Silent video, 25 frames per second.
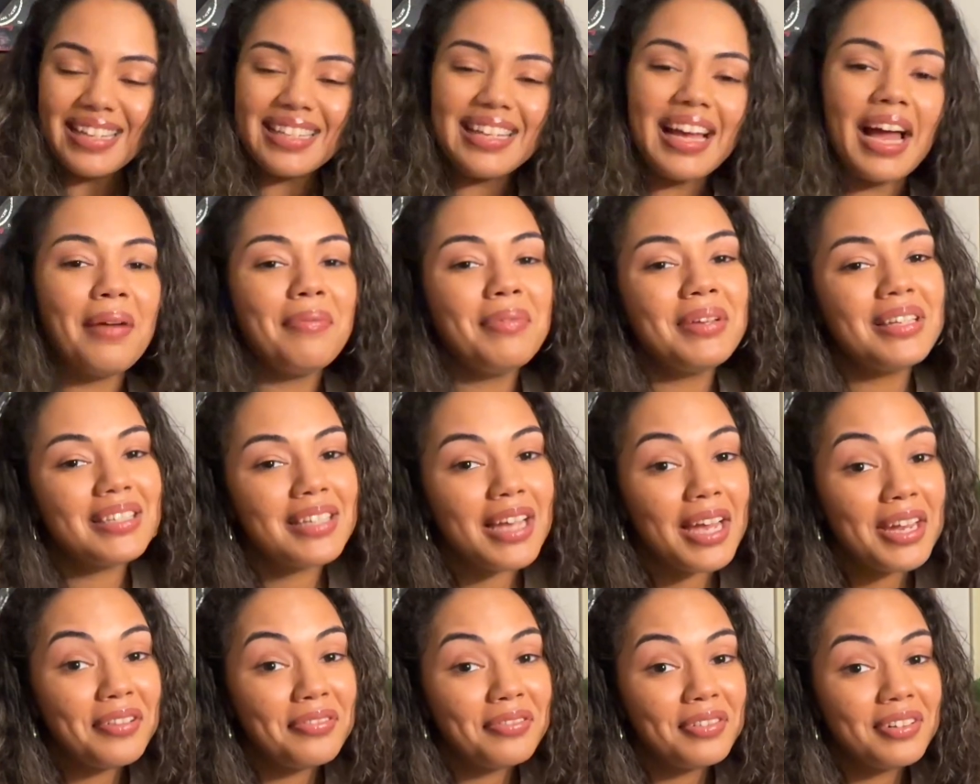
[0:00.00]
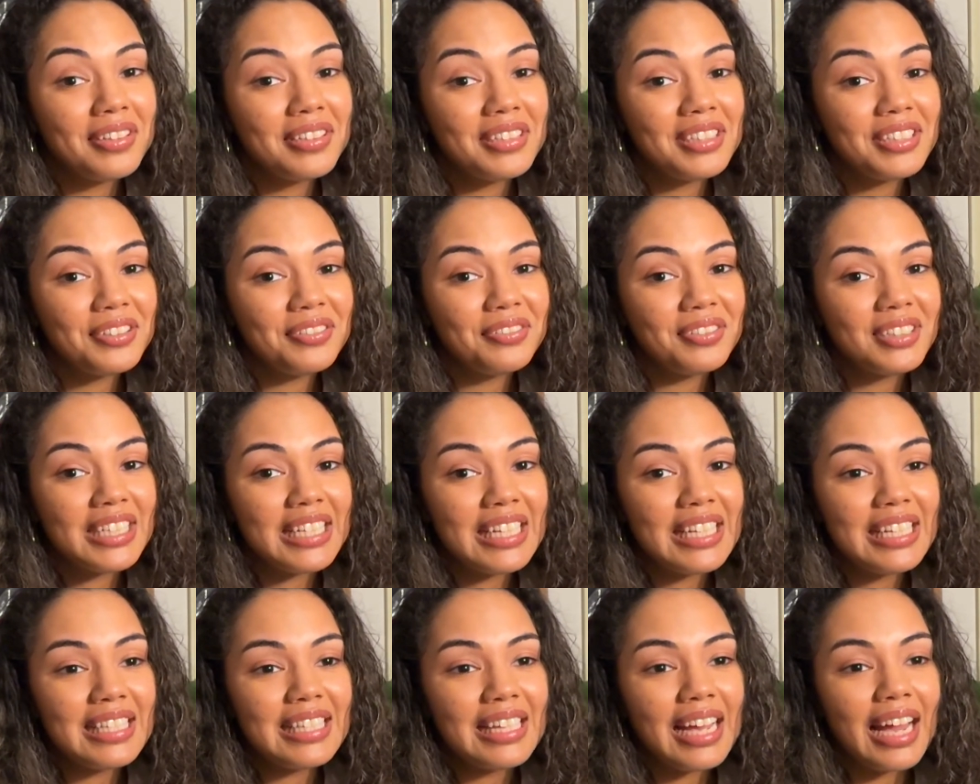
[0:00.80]
I'm excited for these
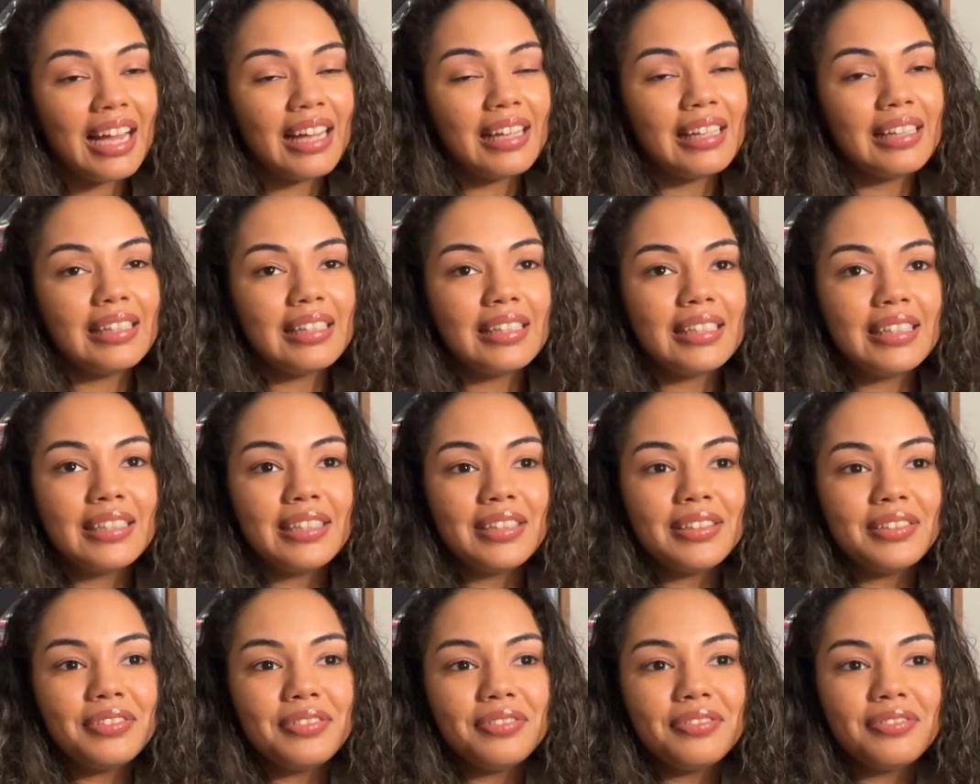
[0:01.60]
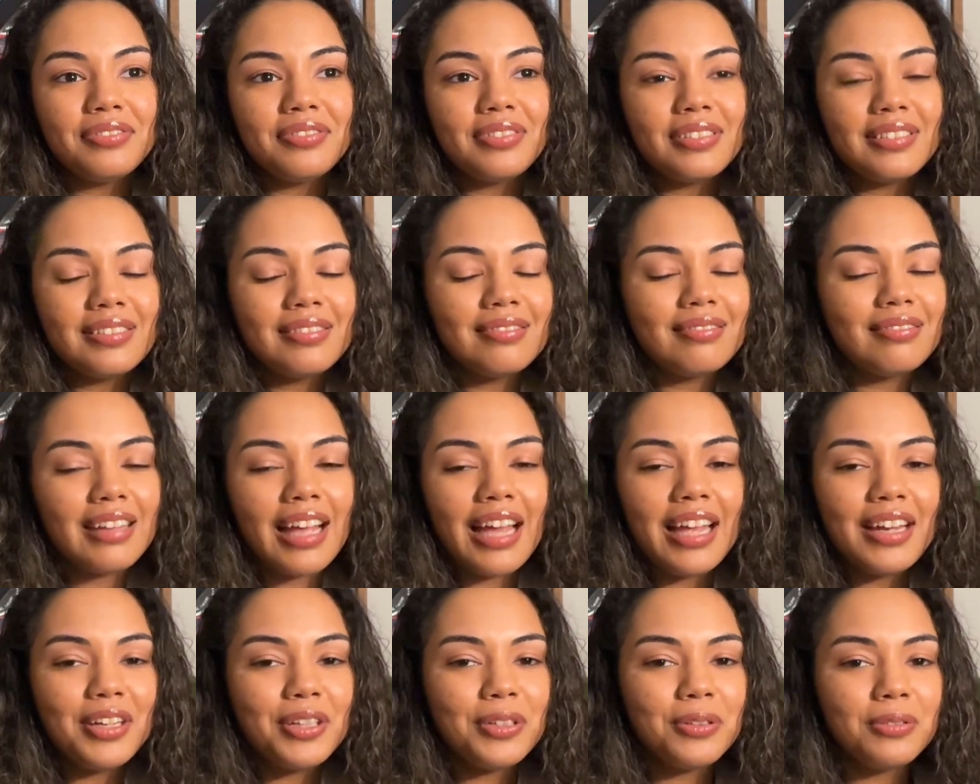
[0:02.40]
reads. I love
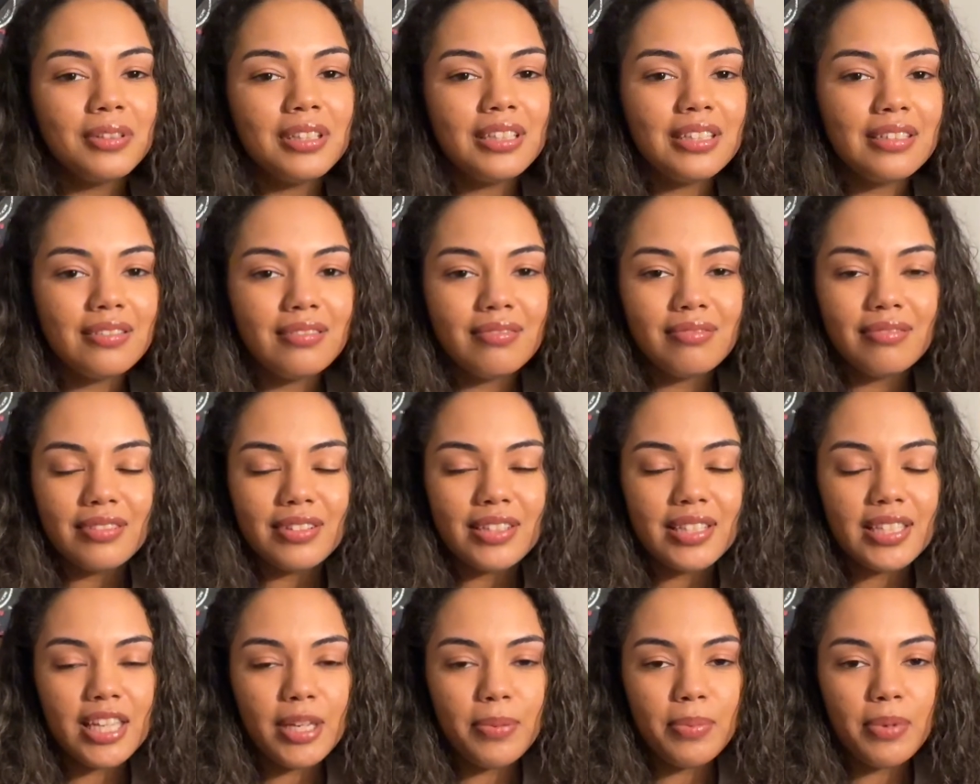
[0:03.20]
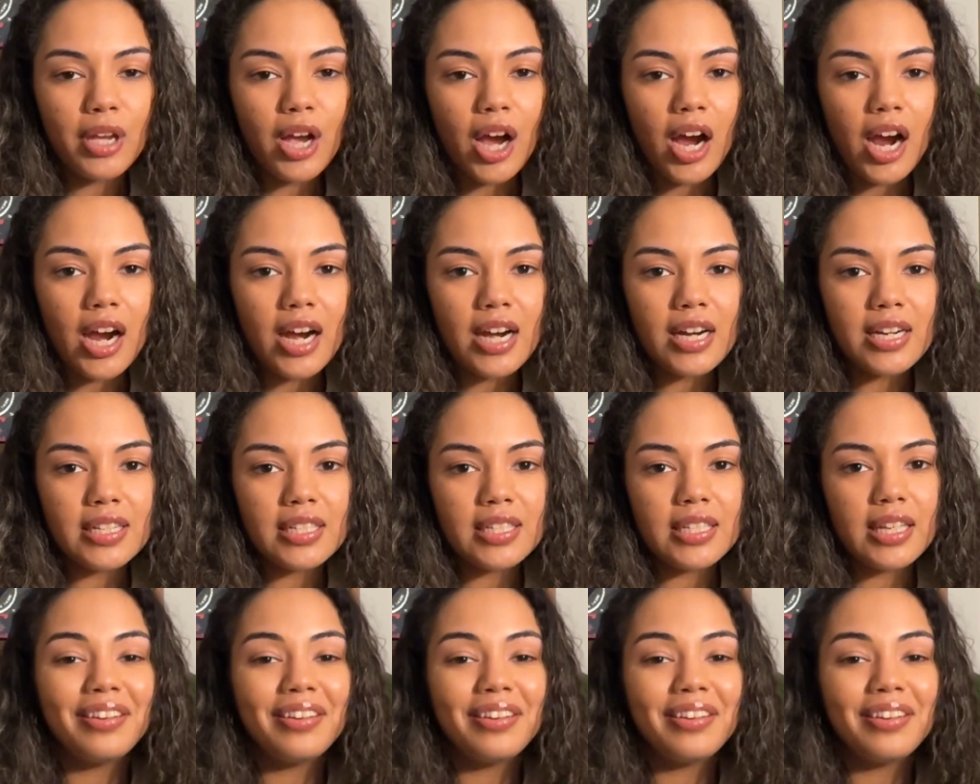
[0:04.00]
like doing TBRs.